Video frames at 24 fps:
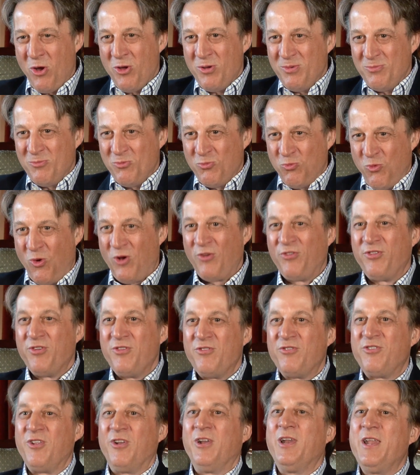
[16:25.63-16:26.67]

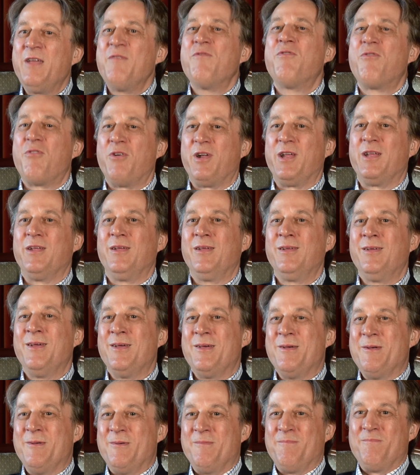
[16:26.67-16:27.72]
wasn't delivering
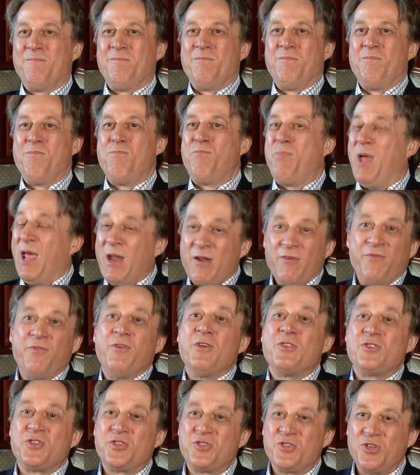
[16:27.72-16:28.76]

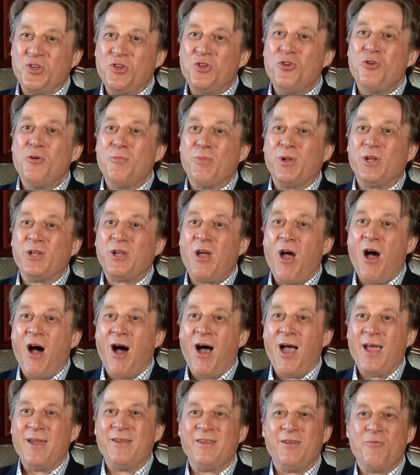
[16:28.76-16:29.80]
benefits to
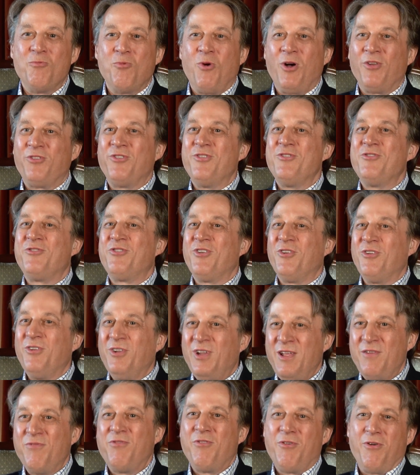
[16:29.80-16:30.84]
humankind. It wasn't
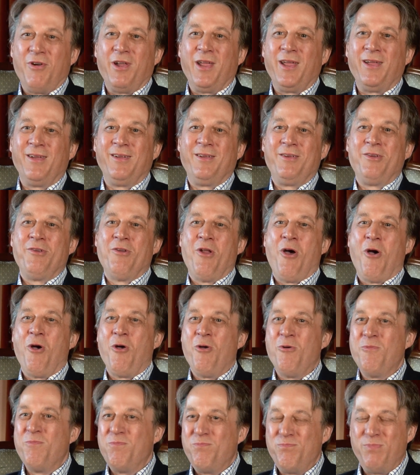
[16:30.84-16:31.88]
delivering,
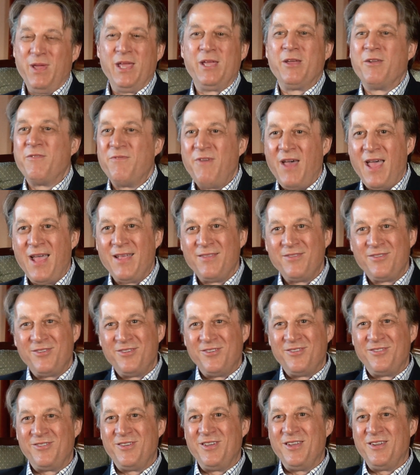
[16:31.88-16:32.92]
big
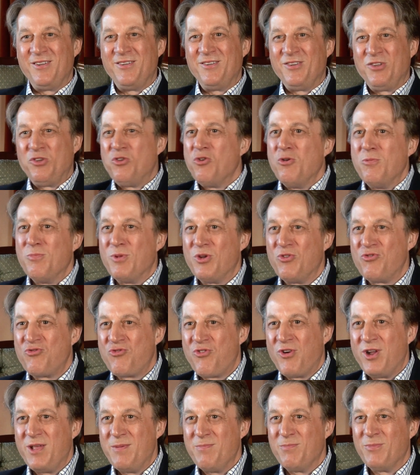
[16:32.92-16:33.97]
advances in human
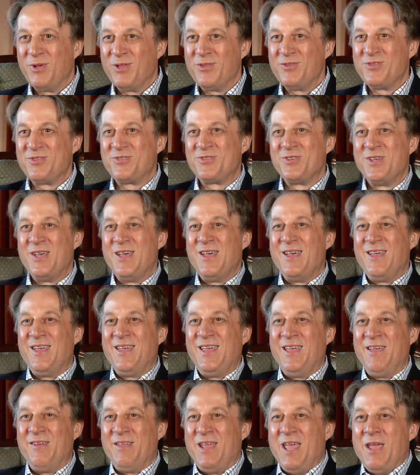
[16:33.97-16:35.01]
treatments.
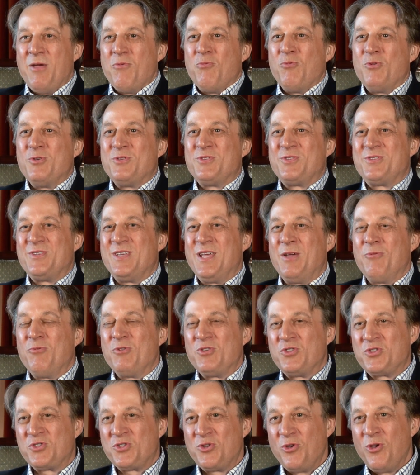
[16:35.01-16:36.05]
It was
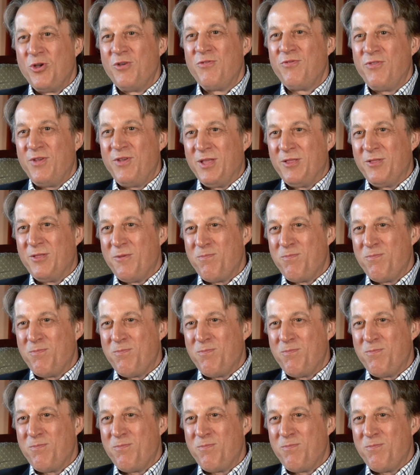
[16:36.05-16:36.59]
serving the